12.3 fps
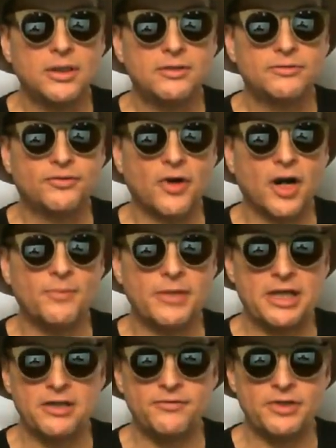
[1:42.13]
from
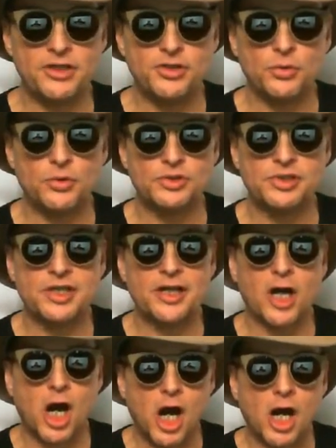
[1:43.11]
individuals
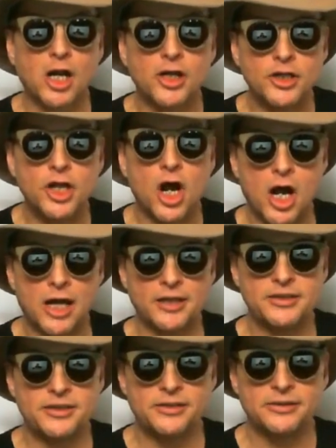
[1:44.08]
that are
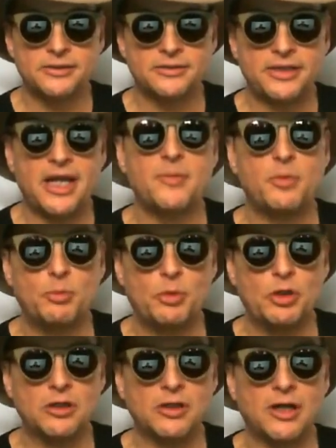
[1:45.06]
not
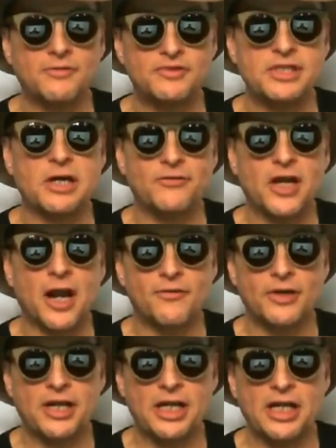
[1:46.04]
capable of
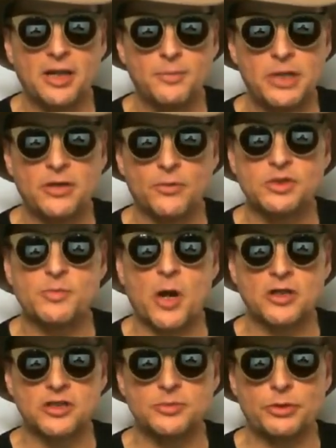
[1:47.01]
self-governing and being
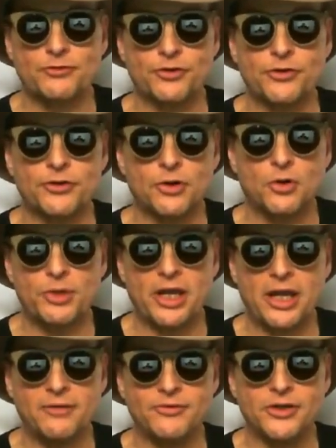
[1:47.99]
responsible for their own
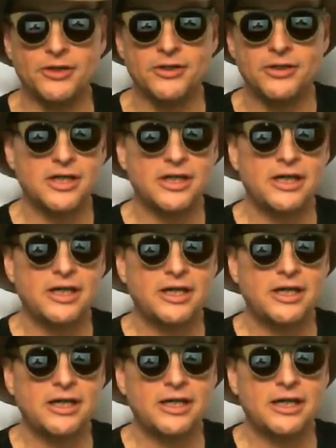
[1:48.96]
behavior,
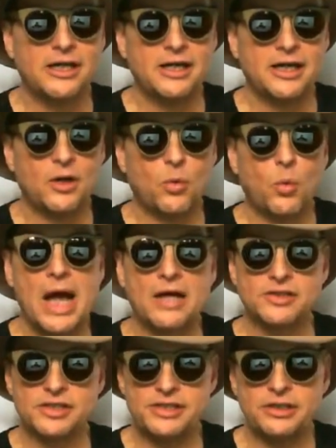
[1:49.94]

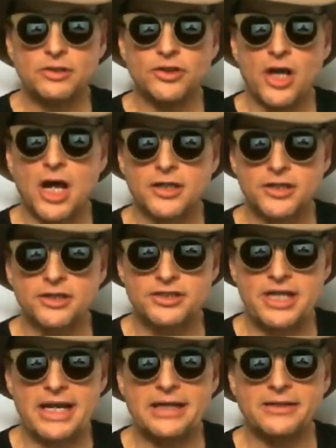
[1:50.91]
while still not
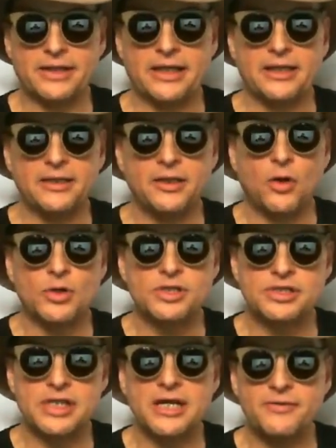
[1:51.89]
curtailing or
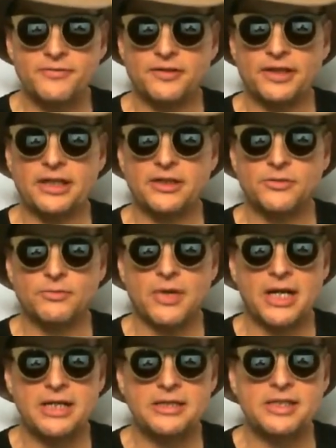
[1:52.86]
stifling the
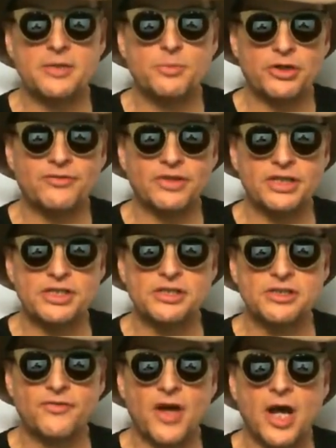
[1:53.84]
rights and
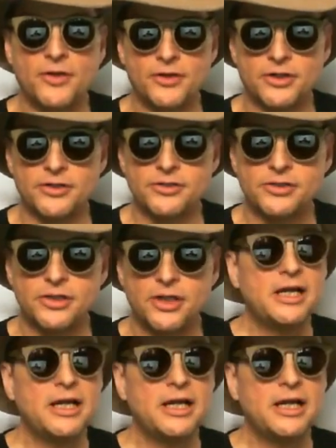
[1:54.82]
privileges of others.